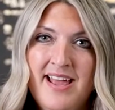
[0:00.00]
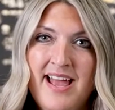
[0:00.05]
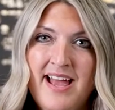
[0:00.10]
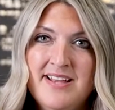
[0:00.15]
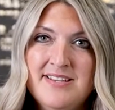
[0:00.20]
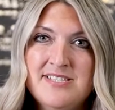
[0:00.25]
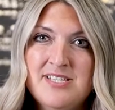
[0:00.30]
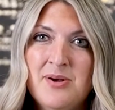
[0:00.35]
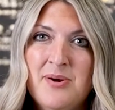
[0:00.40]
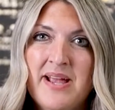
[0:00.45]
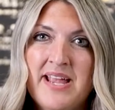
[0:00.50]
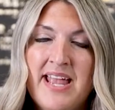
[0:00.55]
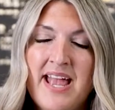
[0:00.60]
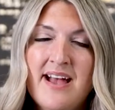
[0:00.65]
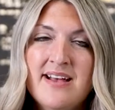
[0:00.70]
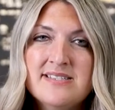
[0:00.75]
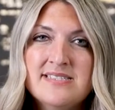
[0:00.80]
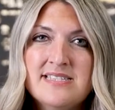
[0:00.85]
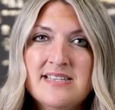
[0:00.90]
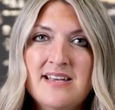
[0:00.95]
And so I
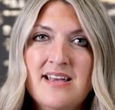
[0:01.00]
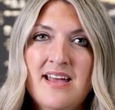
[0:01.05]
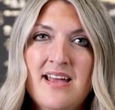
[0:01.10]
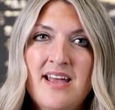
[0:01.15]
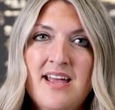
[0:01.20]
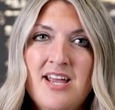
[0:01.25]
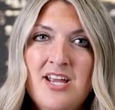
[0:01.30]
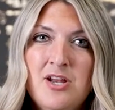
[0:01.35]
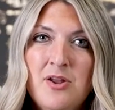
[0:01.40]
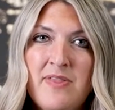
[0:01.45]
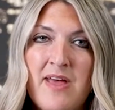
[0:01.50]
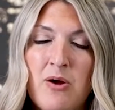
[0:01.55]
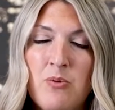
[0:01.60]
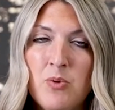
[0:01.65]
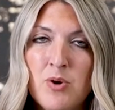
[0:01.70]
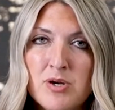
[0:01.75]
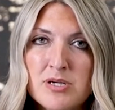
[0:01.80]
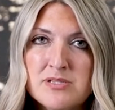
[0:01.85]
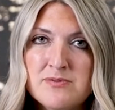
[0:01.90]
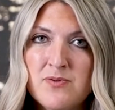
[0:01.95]
guess, that
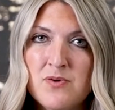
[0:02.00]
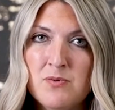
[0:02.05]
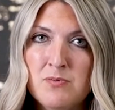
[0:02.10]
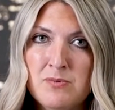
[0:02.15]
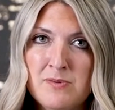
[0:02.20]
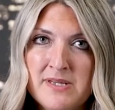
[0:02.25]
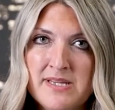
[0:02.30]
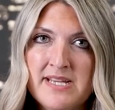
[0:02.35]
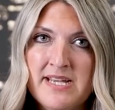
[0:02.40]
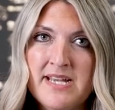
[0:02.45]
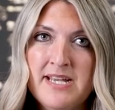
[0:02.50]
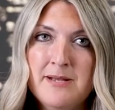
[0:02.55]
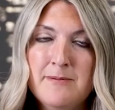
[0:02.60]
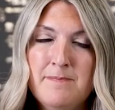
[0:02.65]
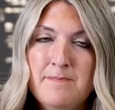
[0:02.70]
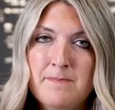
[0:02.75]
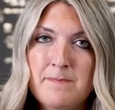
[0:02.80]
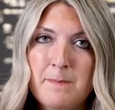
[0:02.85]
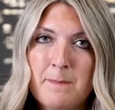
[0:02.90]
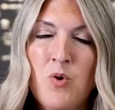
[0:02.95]
works for really,
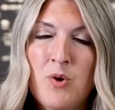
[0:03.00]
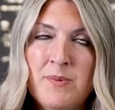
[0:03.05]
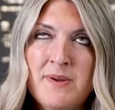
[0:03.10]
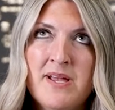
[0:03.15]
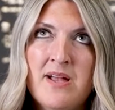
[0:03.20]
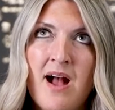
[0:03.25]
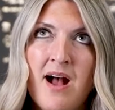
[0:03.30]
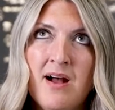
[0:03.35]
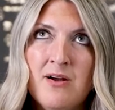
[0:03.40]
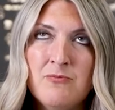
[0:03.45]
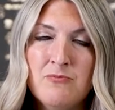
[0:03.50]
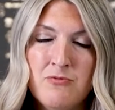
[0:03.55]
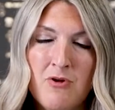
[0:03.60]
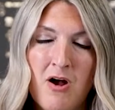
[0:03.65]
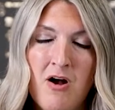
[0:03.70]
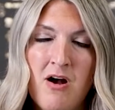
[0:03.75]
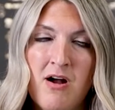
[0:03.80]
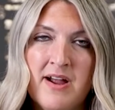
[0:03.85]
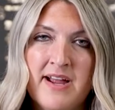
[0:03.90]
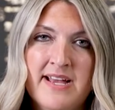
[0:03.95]
where we got
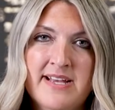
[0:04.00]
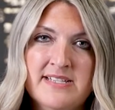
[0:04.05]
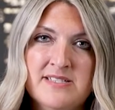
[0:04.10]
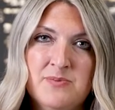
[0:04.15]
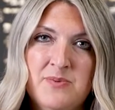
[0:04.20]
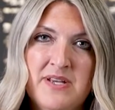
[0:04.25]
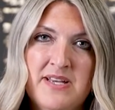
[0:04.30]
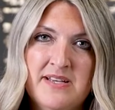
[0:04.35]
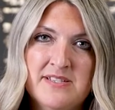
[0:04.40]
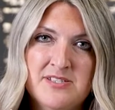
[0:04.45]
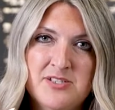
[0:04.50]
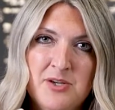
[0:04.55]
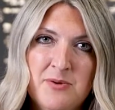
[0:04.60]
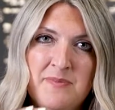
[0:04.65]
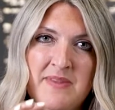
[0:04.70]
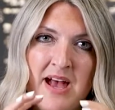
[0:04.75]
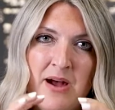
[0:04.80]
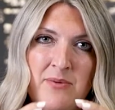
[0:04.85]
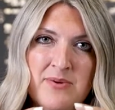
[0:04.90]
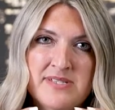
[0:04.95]
wrong is we
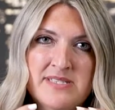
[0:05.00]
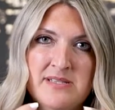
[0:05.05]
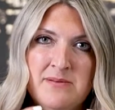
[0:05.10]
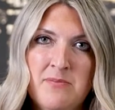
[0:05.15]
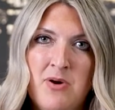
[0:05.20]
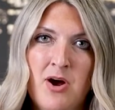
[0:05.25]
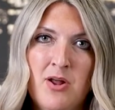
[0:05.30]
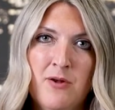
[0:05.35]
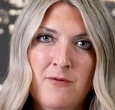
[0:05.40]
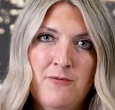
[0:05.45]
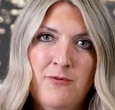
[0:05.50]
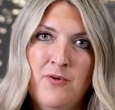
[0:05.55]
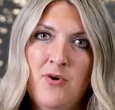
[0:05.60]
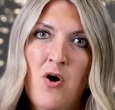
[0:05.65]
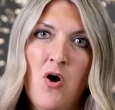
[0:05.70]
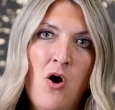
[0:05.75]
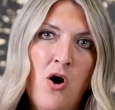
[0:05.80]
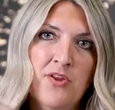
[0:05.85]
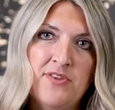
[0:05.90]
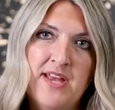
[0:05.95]
assumed that was the model for
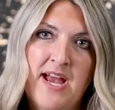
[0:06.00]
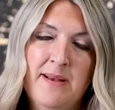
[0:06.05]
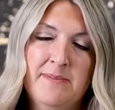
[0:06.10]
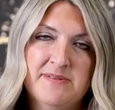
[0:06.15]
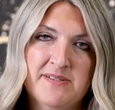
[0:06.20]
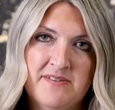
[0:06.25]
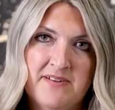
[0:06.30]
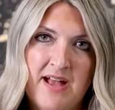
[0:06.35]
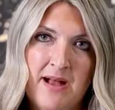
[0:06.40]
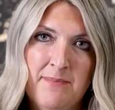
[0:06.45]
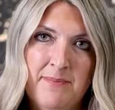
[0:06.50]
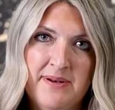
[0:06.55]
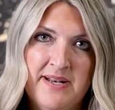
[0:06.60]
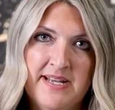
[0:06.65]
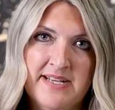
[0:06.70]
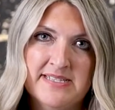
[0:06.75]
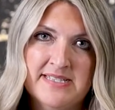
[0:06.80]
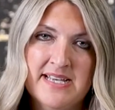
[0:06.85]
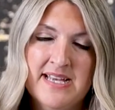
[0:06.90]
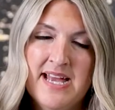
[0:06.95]
all types of
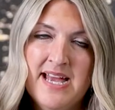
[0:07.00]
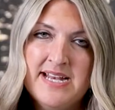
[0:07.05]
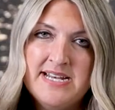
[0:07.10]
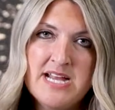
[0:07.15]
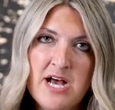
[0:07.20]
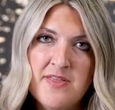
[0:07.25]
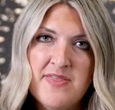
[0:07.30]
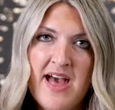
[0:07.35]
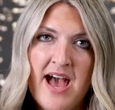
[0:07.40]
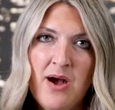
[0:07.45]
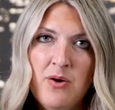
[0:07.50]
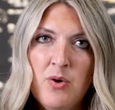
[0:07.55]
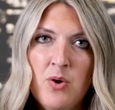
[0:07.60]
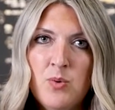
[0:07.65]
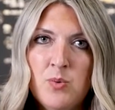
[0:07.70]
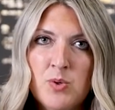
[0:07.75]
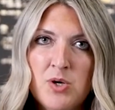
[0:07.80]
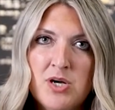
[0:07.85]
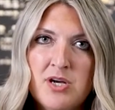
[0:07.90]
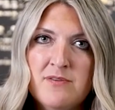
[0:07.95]
companies. Now that
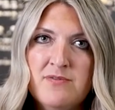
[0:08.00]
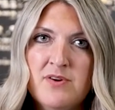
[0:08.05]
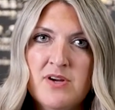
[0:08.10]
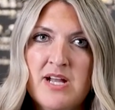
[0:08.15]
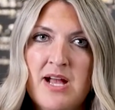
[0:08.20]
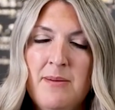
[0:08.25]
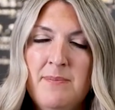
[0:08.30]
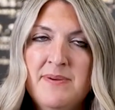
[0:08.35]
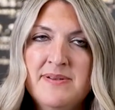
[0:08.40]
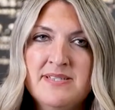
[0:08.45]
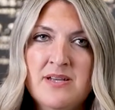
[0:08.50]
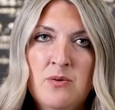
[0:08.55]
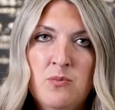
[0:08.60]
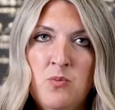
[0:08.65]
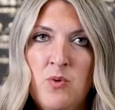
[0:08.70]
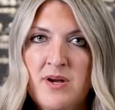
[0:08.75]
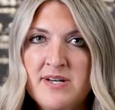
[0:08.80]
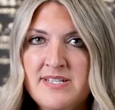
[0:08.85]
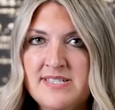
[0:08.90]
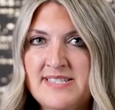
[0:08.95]
will work for companies that
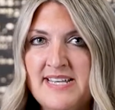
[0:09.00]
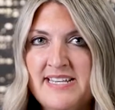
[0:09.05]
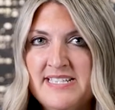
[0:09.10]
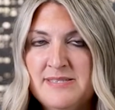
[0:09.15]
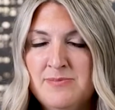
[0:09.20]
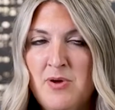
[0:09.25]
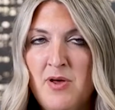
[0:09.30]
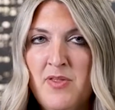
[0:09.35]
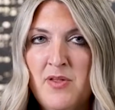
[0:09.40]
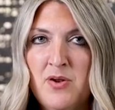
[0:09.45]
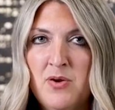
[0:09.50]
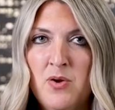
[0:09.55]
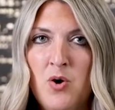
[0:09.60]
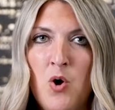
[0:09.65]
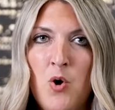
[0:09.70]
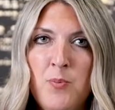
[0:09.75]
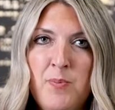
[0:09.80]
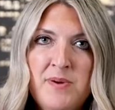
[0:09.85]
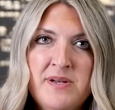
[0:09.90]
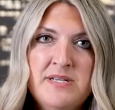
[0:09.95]
want to stay small, that are
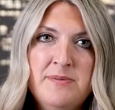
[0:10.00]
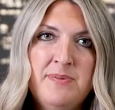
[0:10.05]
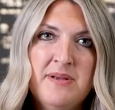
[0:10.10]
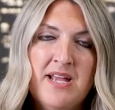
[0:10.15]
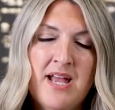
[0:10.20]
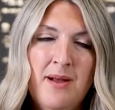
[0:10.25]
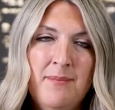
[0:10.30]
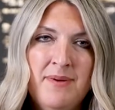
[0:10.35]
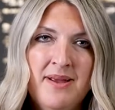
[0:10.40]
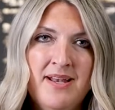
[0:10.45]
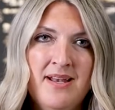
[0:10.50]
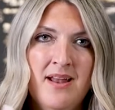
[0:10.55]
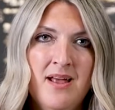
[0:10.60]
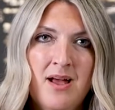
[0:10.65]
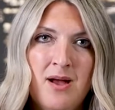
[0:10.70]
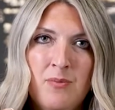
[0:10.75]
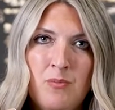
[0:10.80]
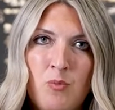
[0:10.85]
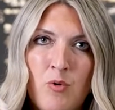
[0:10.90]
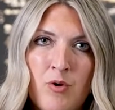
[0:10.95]
open to becoming
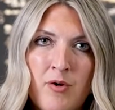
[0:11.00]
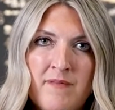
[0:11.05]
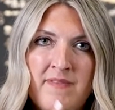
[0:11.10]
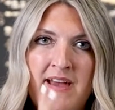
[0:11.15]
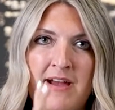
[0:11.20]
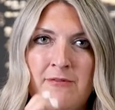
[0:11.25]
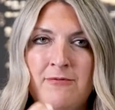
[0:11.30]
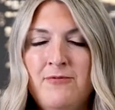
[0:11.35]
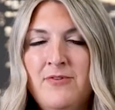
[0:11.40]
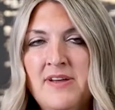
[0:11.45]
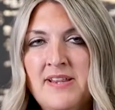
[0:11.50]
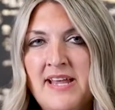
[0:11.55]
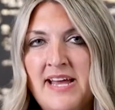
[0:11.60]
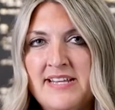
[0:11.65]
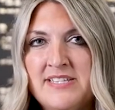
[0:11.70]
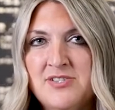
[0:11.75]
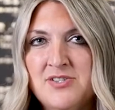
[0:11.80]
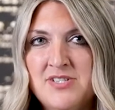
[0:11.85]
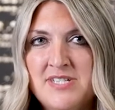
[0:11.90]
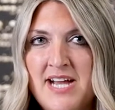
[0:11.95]
more of that
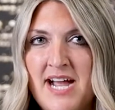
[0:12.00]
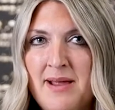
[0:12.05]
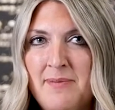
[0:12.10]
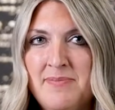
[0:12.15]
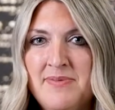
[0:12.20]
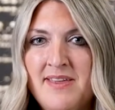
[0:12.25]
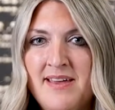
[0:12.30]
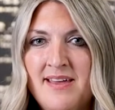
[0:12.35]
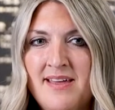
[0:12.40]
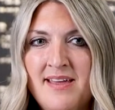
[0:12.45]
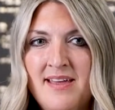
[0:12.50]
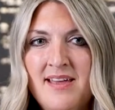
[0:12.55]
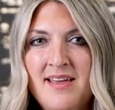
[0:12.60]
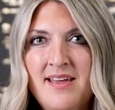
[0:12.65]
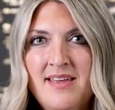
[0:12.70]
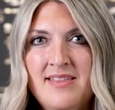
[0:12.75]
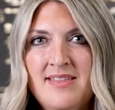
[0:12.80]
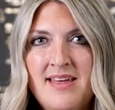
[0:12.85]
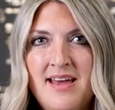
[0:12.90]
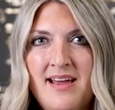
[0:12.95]
freelancer type,
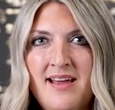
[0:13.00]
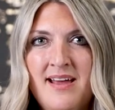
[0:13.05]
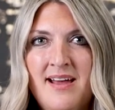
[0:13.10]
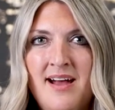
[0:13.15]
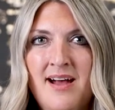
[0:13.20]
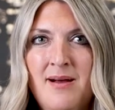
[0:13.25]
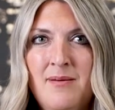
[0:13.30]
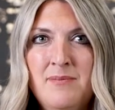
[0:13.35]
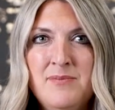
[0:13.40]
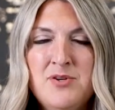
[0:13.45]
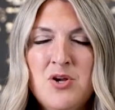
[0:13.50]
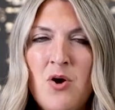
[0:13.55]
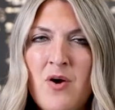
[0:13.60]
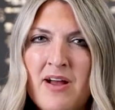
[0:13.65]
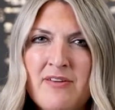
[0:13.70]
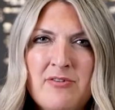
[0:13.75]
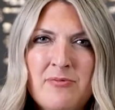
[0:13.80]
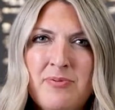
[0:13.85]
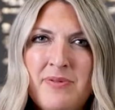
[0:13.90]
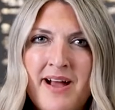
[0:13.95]
that don't
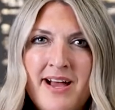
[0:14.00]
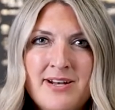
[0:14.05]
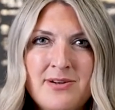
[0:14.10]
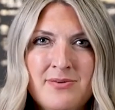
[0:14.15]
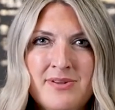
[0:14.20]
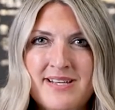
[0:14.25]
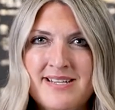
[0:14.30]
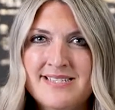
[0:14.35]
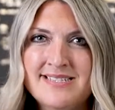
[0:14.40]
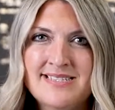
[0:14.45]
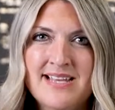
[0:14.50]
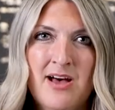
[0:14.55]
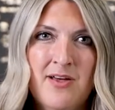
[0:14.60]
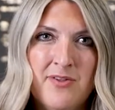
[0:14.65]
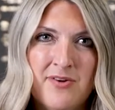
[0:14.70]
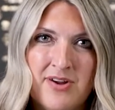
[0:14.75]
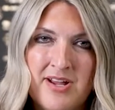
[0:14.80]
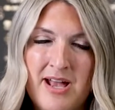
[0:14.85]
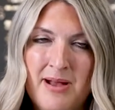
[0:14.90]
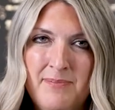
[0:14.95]
ever plan to really sell
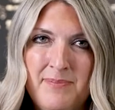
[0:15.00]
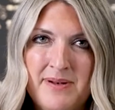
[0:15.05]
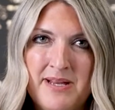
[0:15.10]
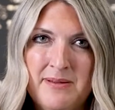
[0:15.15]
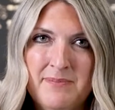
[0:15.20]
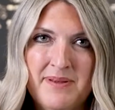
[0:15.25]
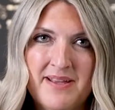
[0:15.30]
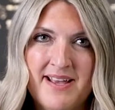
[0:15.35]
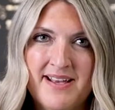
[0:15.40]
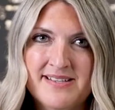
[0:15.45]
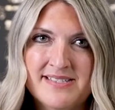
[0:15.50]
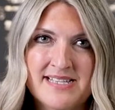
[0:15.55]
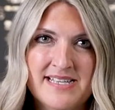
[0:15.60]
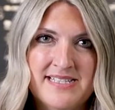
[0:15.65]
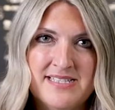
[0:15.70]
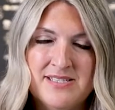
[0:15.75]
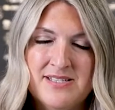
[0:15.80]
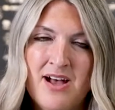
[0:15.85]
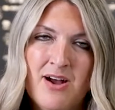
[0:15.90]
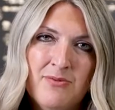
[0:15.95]
their company, because
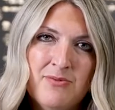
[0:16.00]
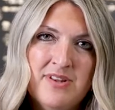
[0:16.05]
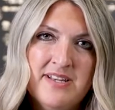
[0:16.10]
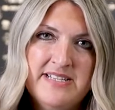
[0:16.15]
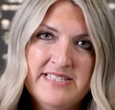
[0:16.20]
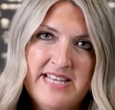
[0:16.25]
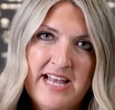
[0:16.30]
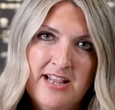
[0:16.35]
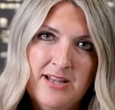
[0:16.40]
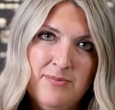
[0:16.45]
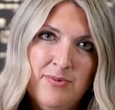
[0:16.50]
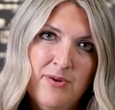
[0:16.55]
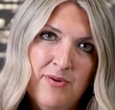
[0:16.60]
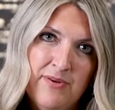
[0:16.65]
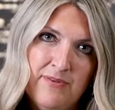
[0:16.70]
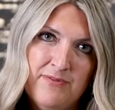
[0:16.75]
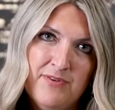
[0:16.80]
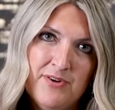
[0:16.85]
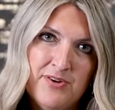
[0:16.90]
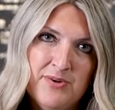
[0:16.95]
it's not really
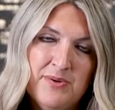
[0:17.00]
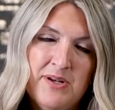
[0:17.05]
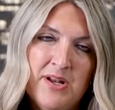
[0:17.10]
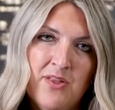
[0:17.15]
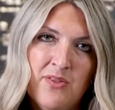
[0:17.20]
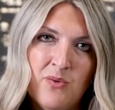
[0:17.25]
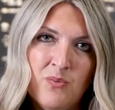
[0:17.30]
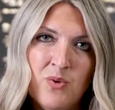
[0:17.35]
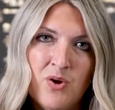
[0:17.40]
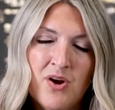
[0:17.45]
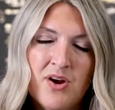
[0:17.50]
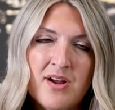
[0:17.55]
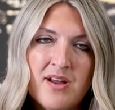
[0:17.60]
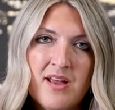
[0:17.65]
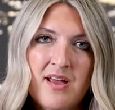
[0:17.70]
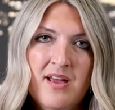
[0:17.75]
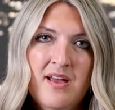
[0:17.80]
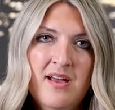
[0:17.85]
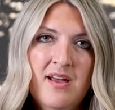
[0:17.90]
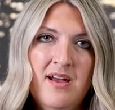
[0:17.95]
sellable if you're doing all the work.
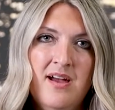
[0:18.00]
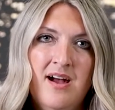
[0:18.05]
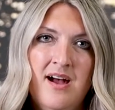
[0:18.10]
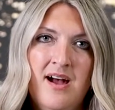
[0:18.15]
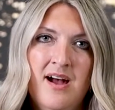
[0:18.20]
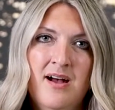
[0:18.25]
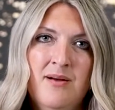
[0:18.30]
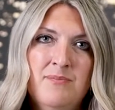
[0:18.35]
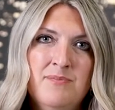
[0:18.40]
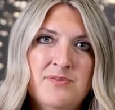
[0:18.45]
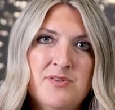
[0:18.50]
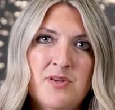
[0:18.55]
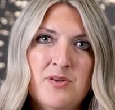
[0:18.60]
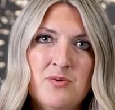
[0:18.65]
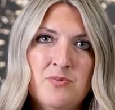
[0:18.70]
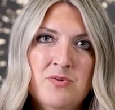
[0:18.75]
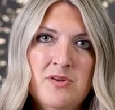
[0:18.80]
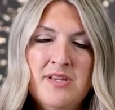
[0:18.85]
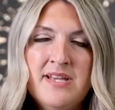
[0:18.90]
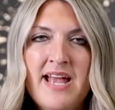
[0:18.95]
So
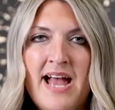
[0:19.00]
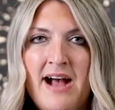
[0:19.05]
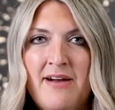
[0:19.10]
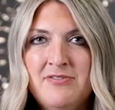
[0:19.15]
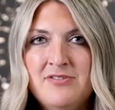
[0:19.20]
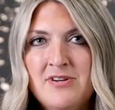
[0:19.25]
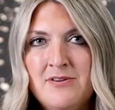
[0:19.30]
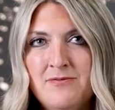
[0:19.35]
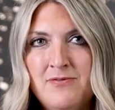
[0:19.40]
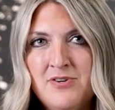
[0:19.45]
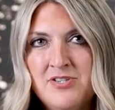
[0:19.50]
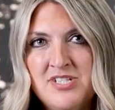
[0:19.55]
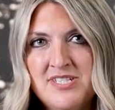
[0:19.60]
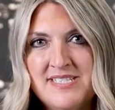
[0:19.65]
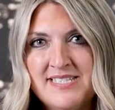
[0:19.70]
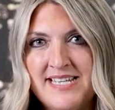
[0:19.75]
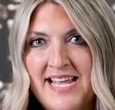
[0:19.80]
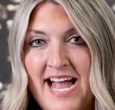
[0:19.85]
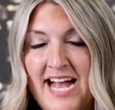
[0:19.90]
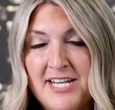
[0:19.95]
they're really after it for
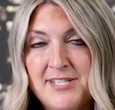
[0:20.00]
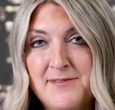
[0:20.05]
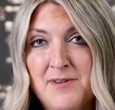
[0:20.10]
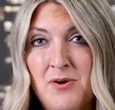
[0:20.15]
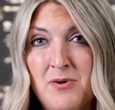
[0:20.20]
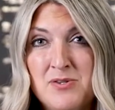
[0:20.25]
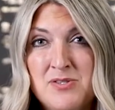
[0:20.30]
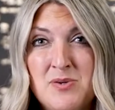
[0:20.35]
just cash flow.